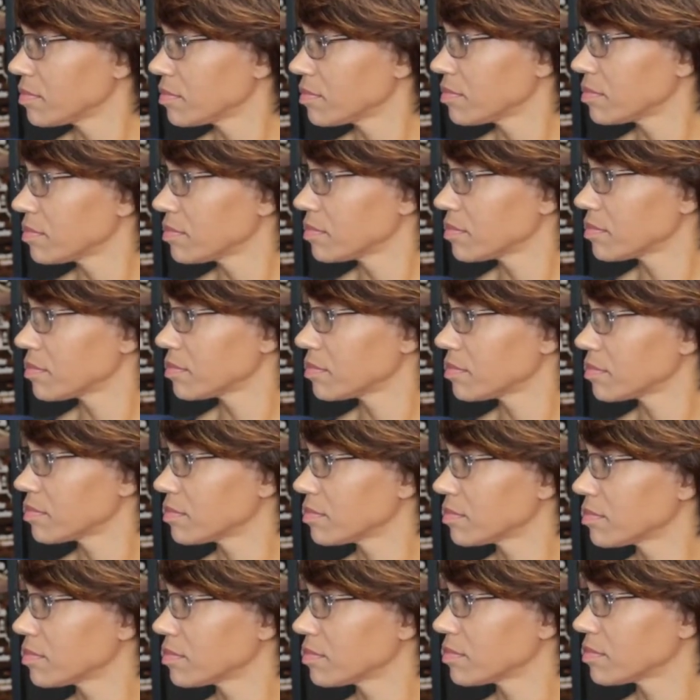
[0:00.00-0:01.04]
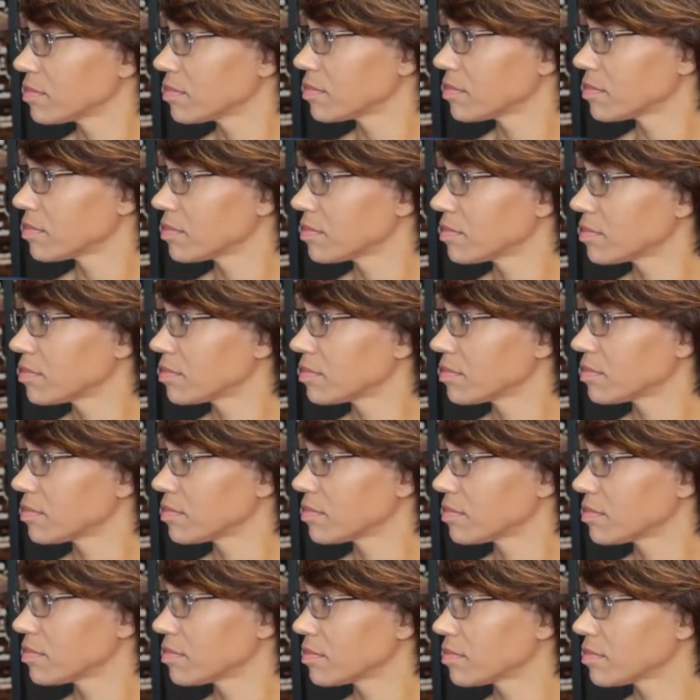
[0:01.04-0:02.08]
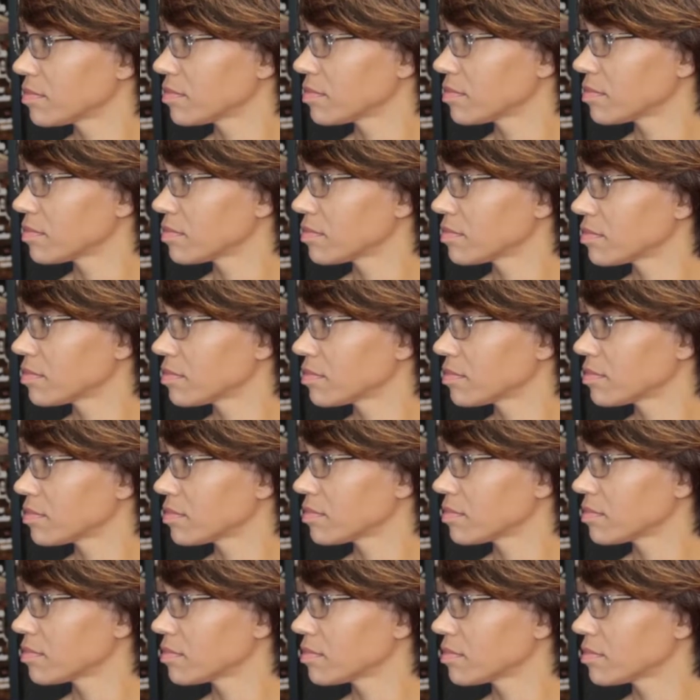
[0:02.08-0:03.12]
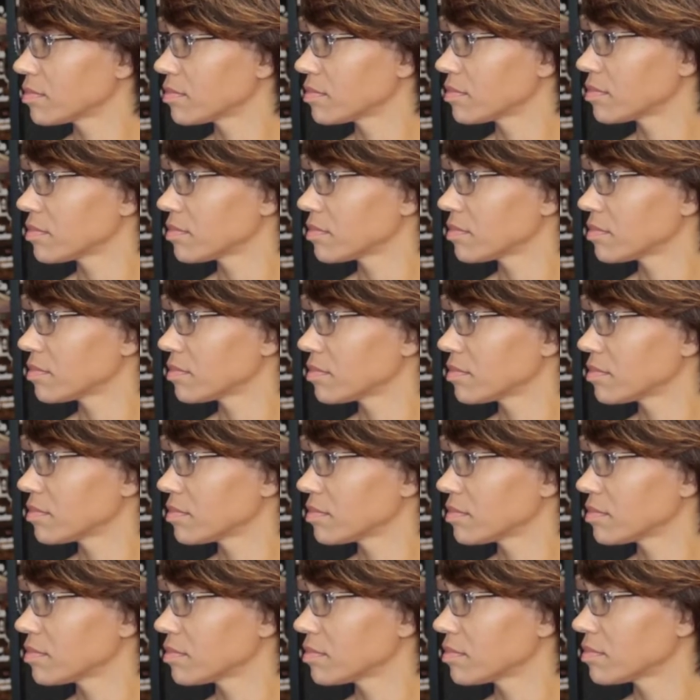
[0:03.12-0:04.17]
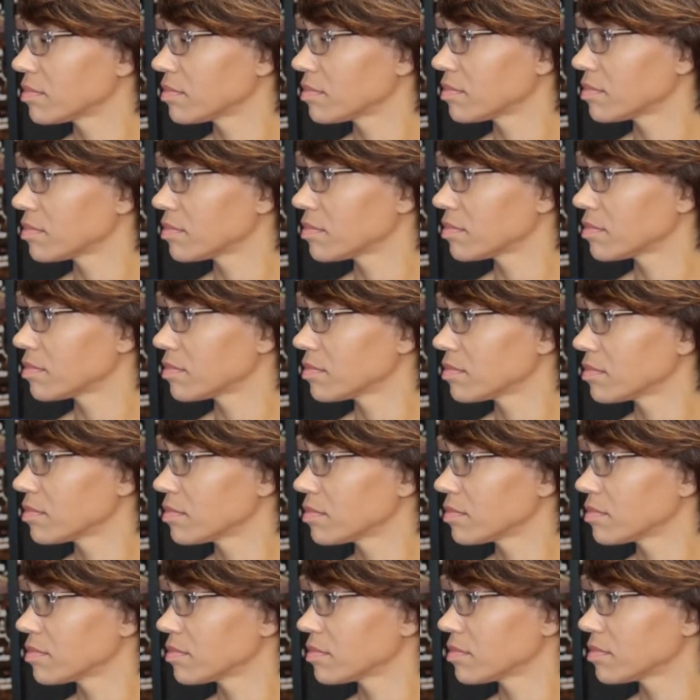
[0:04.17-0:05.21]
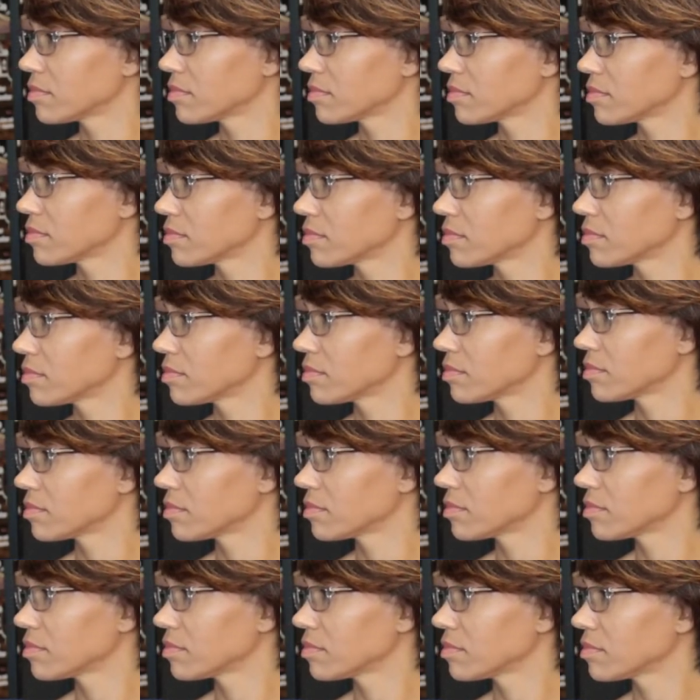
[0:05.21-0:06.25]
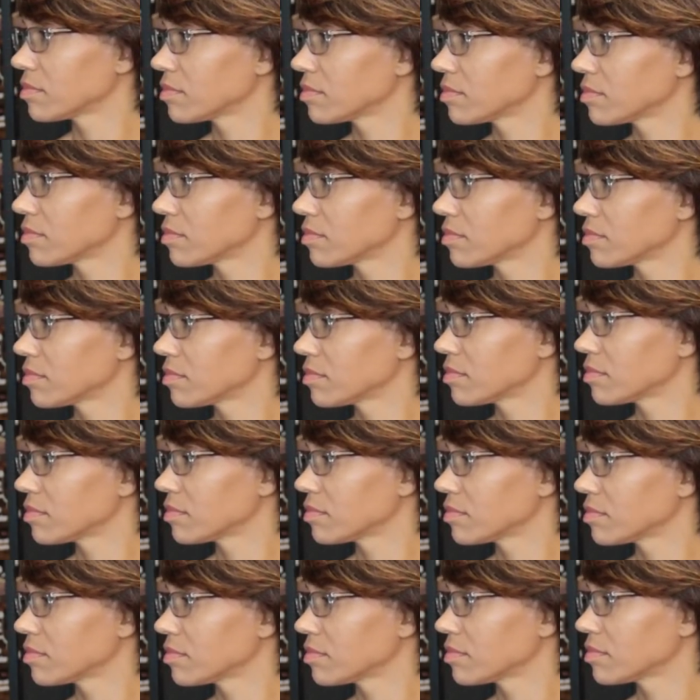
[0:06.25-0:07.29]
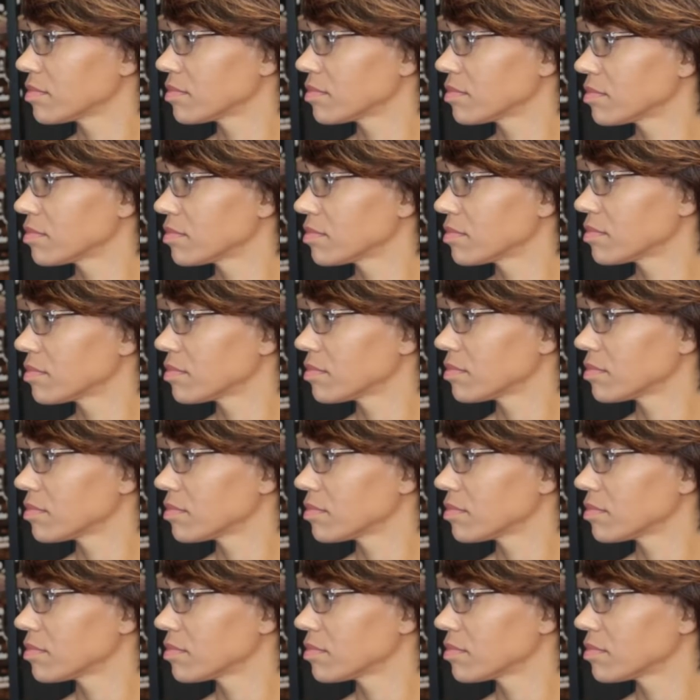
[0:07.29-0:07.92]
This person isn't speaking.